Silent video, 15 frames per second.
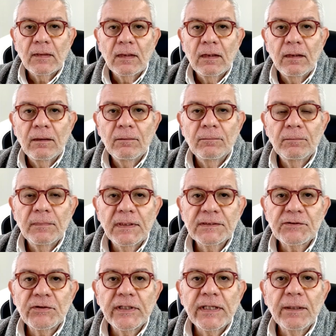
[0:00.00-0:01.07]

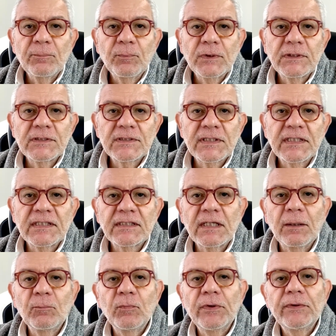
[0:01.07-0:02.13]
Let's recap. What does the kit
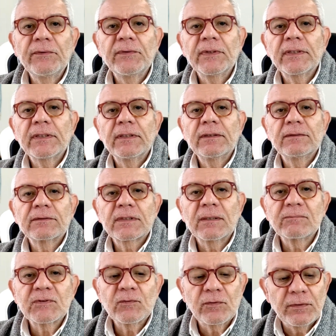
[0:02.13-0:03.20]
come with? It
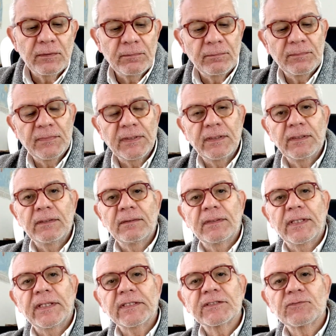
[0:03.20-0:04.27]
comes with the
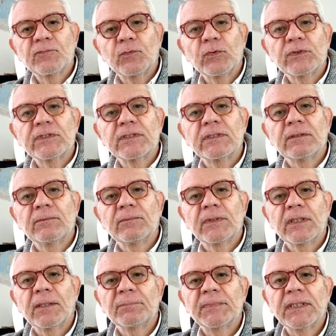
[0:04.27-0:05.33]
NX40,
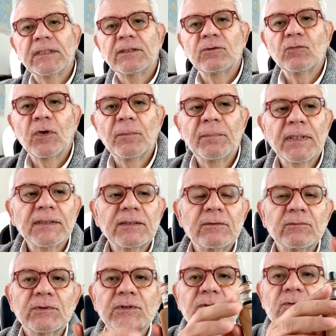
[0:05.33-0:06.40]
the updated one
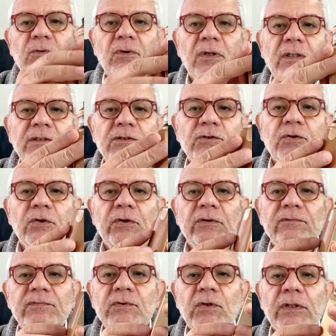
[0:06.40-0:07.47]
battery, which has got nice
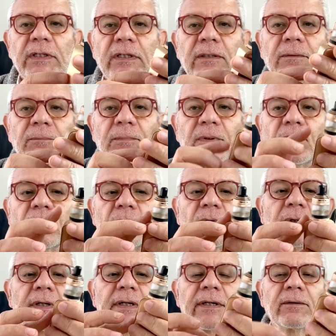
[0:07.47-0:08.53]
curves on it, you know,
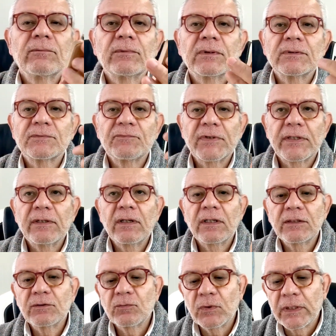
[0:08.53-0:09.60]
all around. It's a very
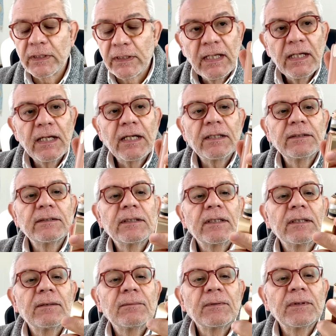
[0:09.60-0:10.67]
light one, and
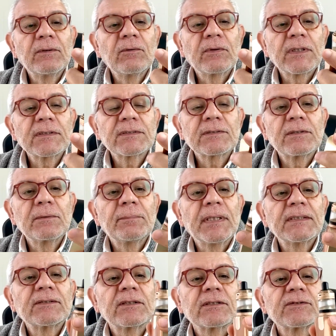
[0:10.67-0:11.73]
you know, that's the
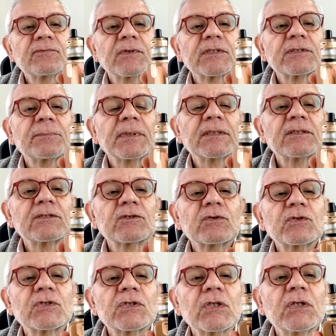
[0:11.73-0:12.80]
battery as far as the battery is
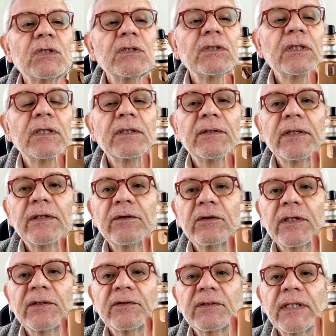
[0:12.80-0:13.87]
concerned. Then you
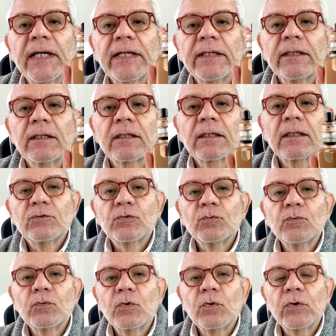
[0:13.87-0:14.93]
get the tank,
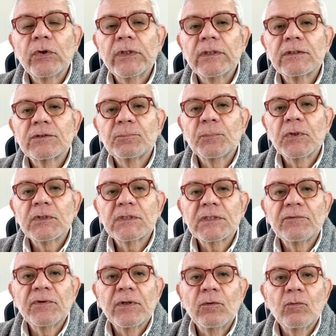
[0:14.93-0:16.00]
2 coils,
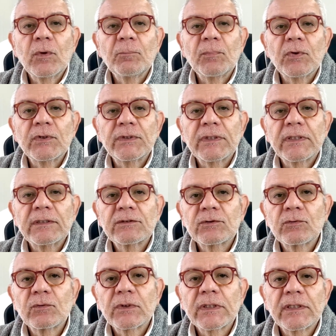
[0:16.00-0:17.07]
0.7 and 1.8,
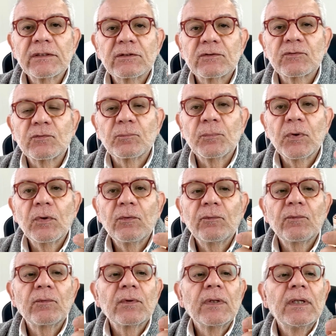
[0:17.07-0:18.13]
so it caters for
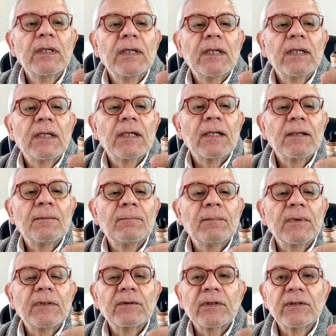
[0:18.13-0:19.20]
both.
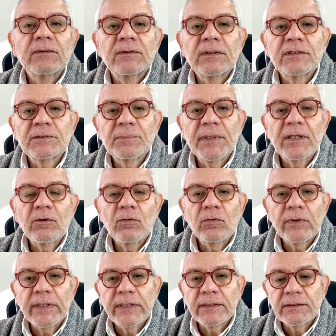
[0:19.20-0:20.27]
You get the spare
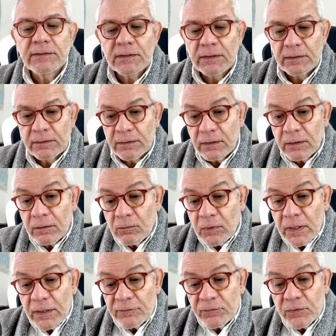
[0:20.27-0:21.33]
O-rings and
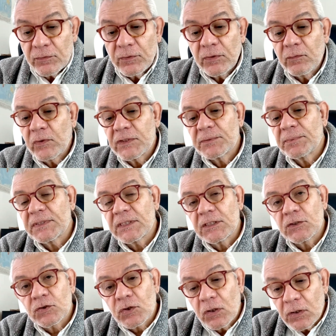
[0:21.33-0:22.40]
what have you, the
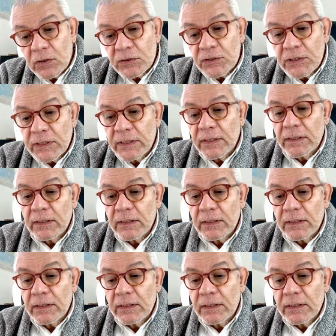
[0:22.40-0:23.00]
USB-C charging.